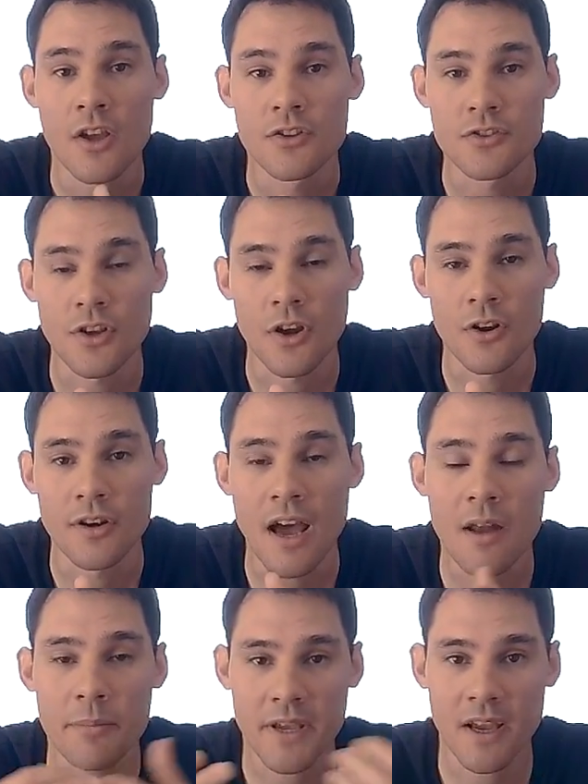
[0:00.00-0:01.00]
So
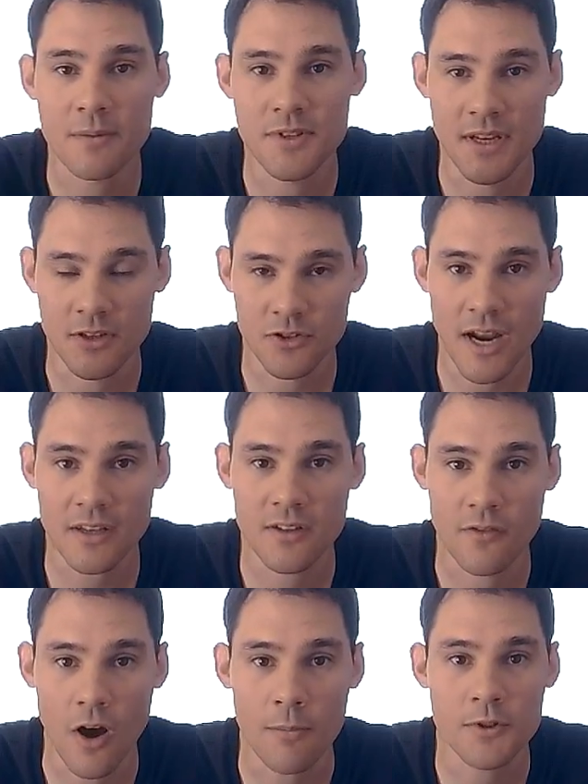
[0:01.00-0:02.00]
now it becomes an
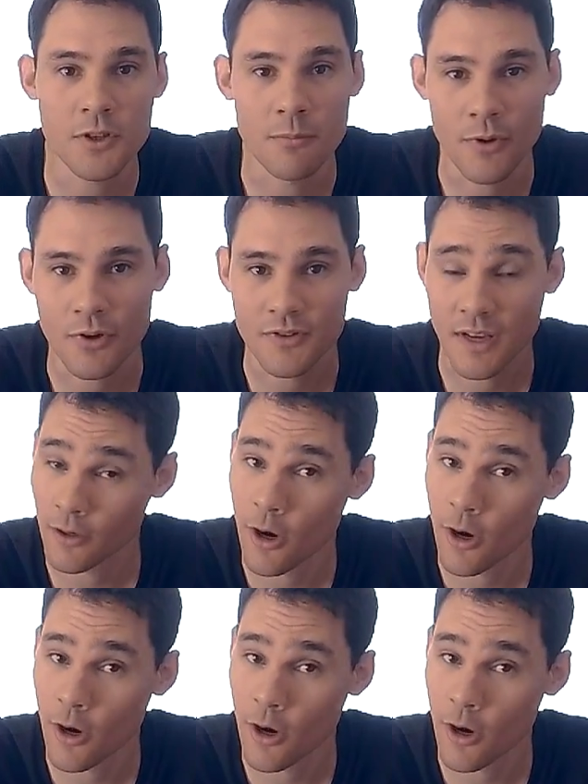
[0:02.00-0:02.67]
attractive option because our